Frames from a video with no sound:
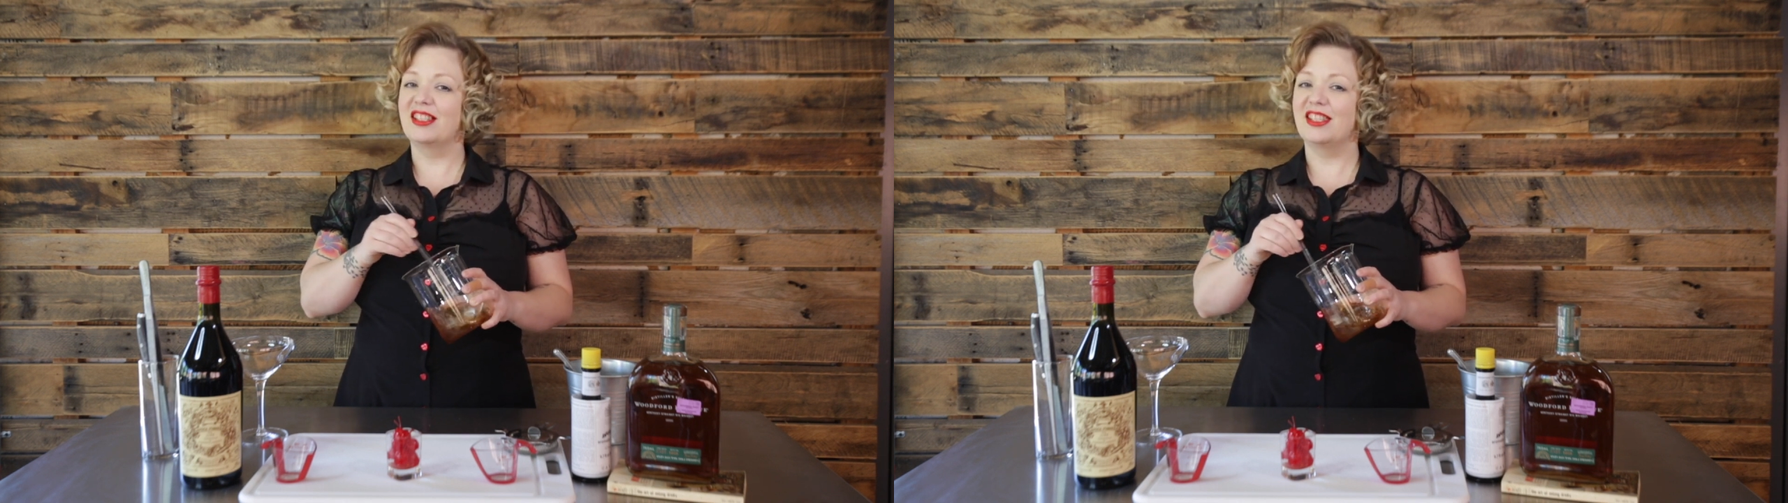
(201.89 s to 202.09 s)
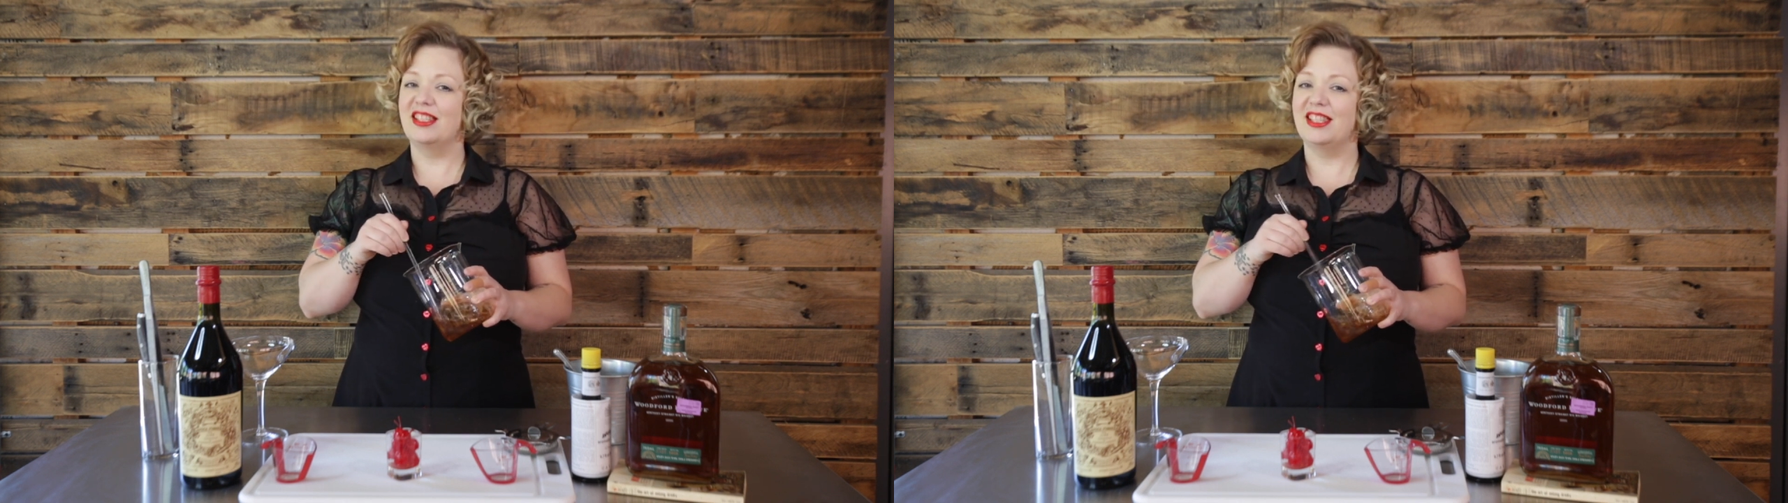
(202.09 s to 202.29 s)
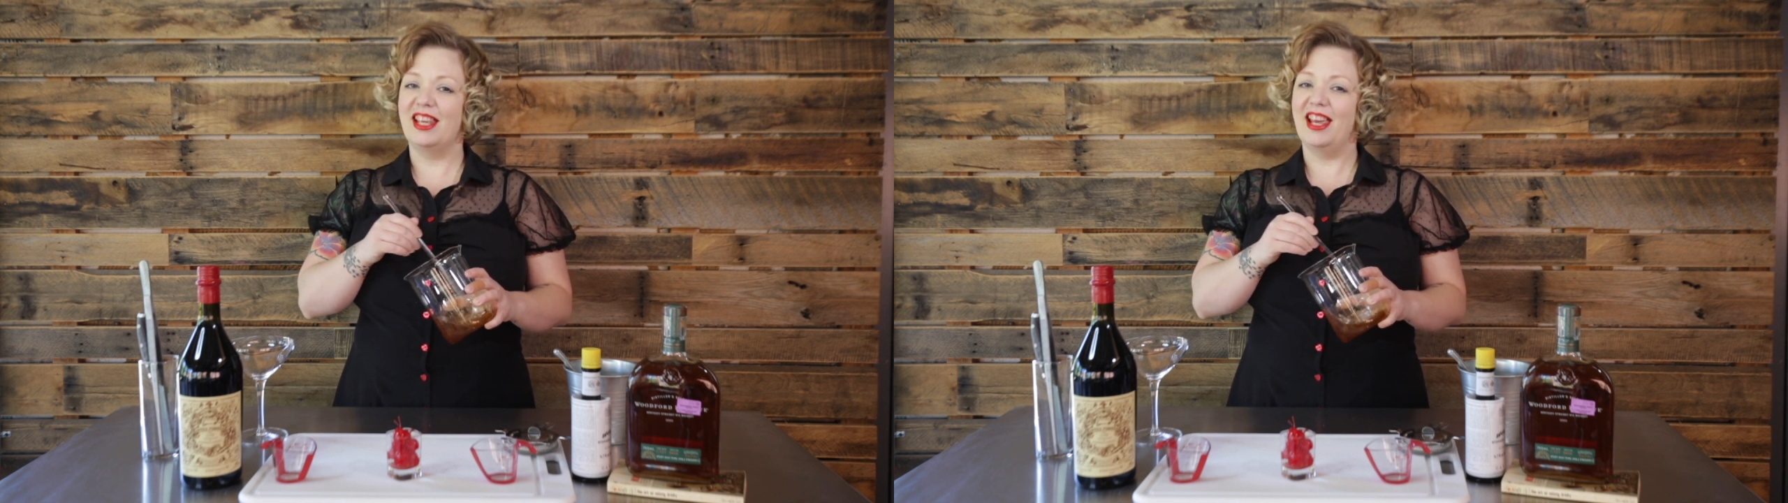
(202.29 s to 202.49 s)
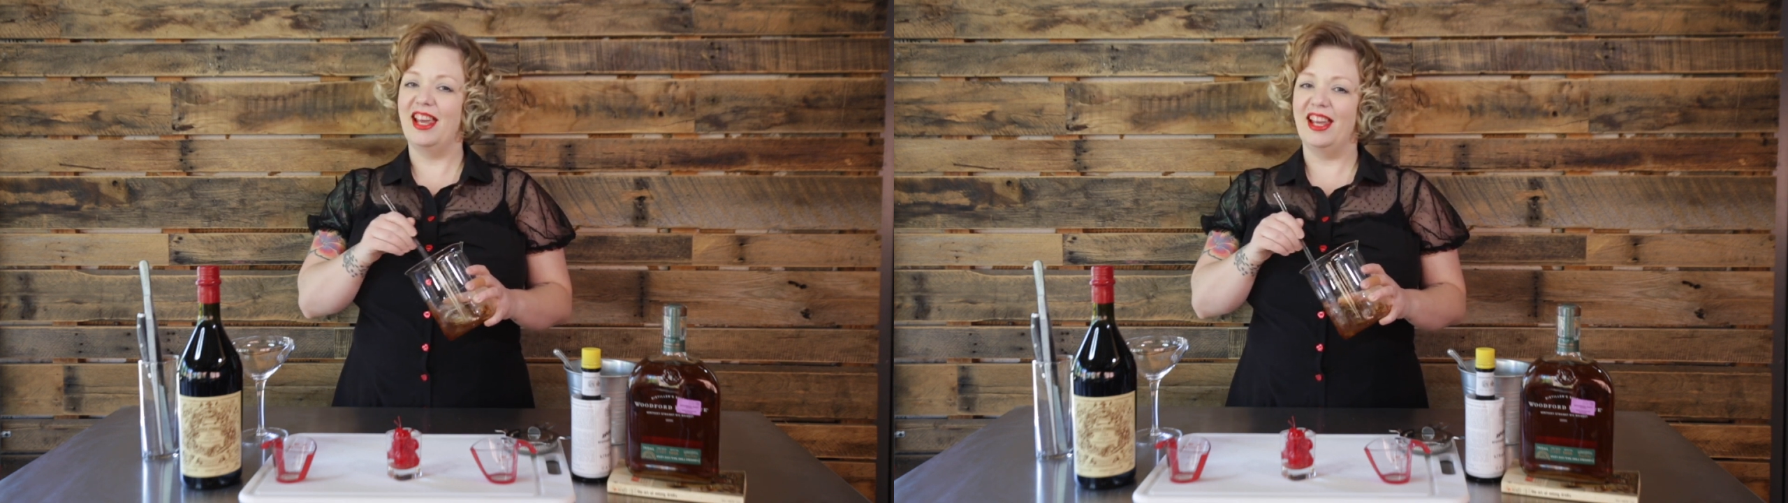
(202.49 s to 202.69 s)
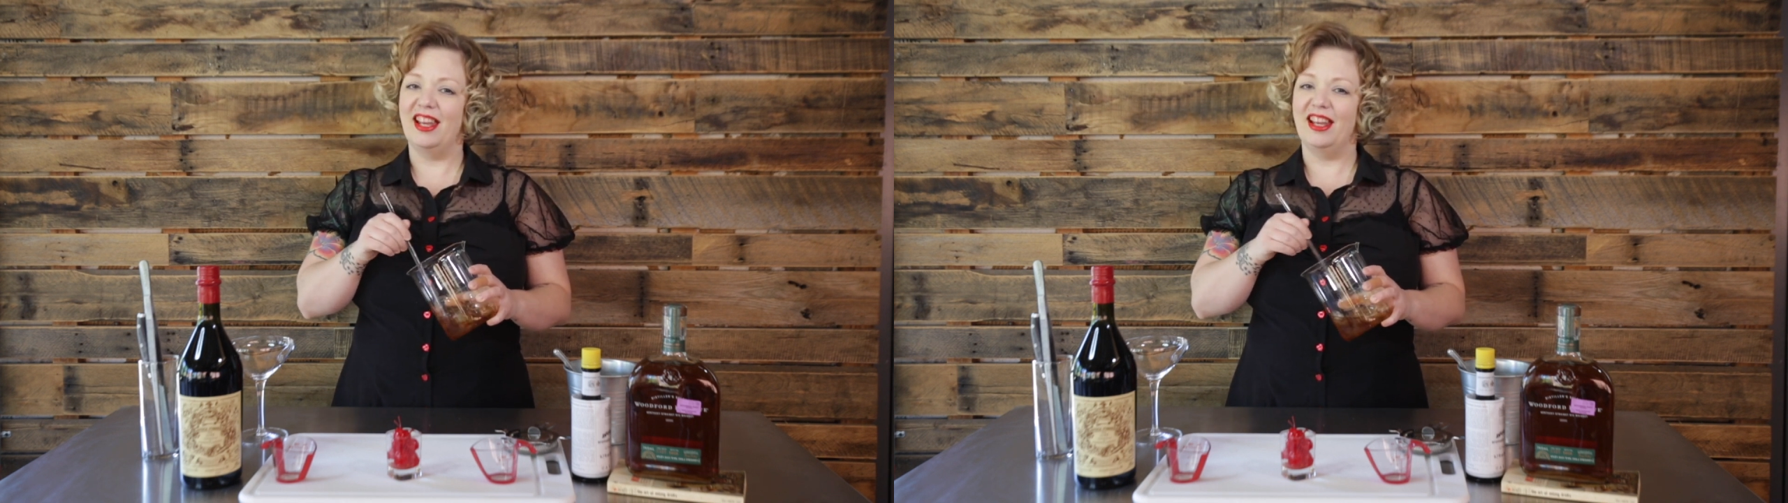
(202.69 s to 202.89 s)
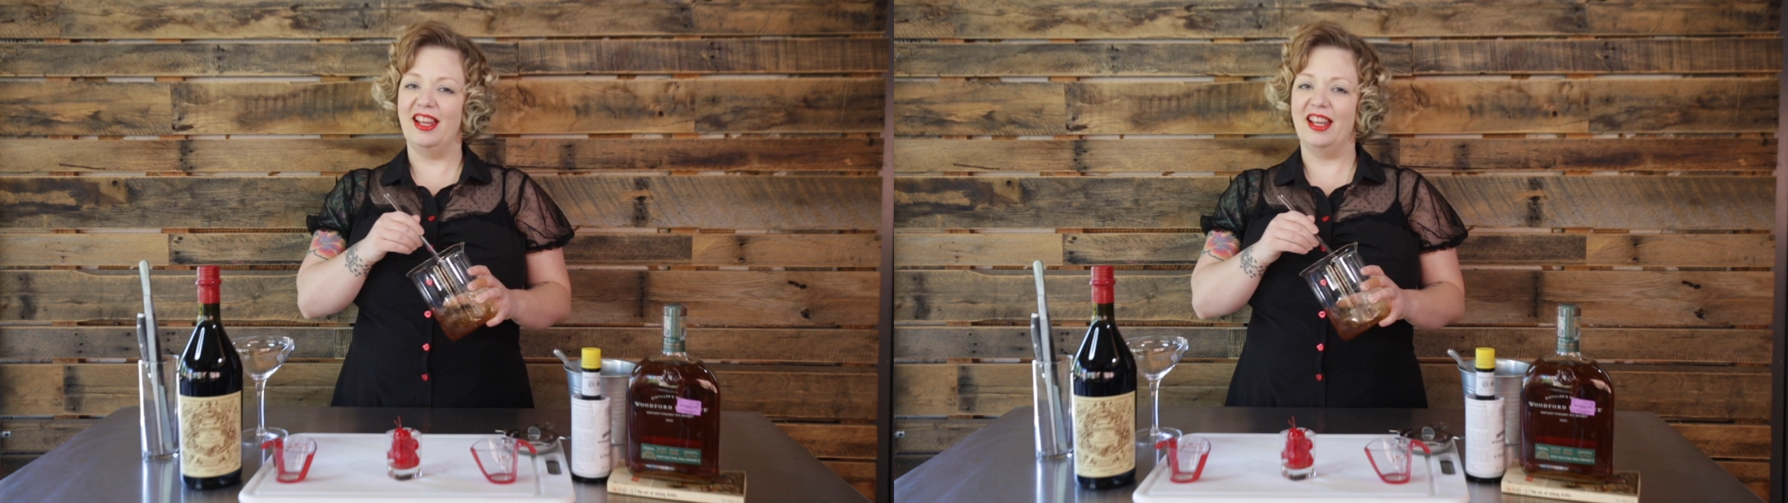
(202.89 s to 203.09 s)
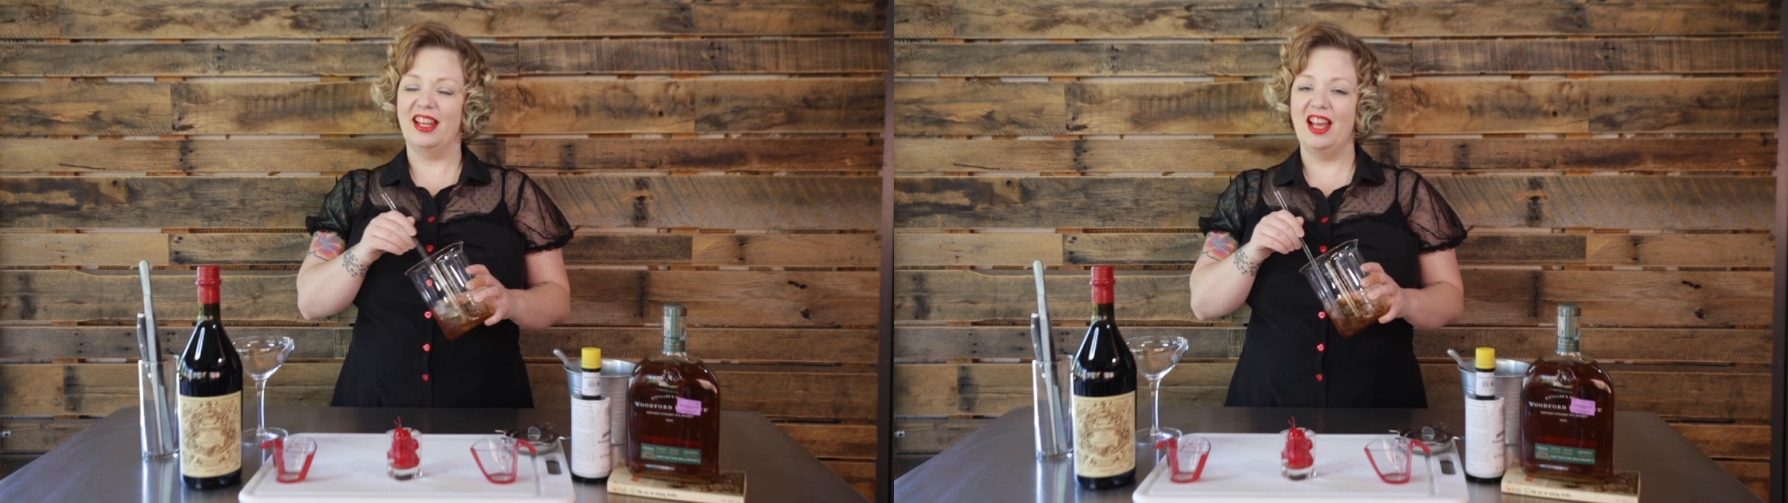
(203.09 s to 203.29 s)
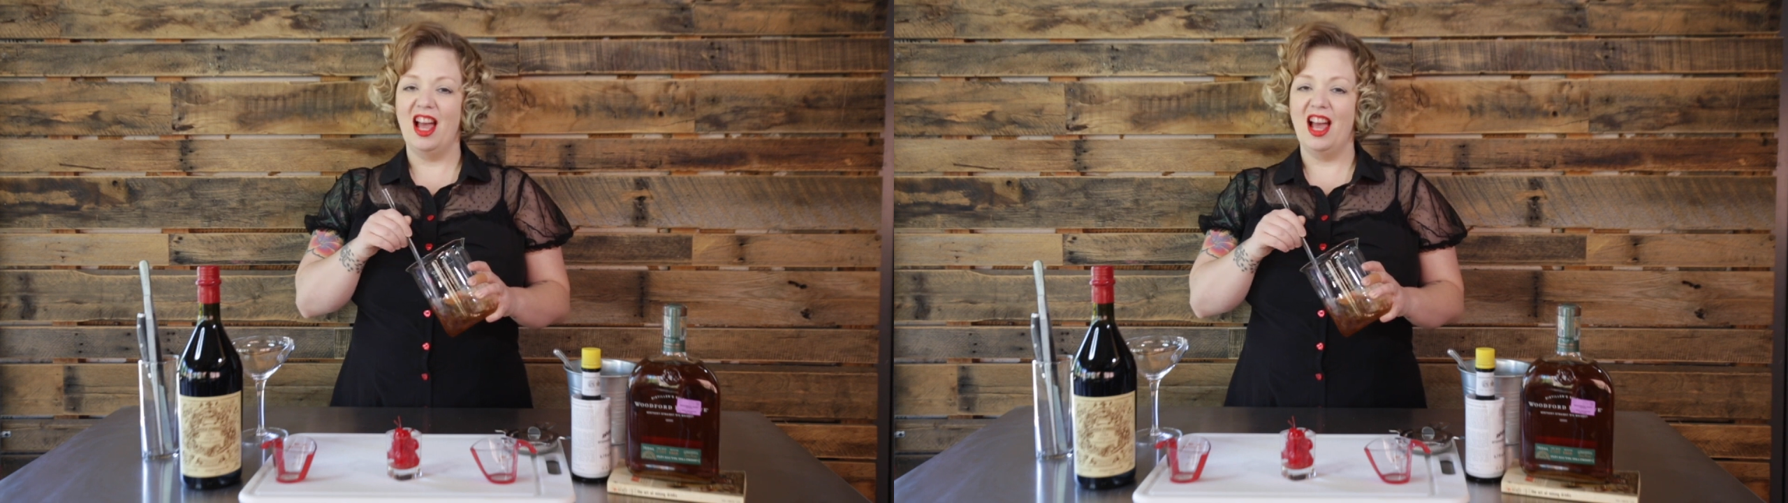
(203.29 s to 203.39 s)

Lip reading: today.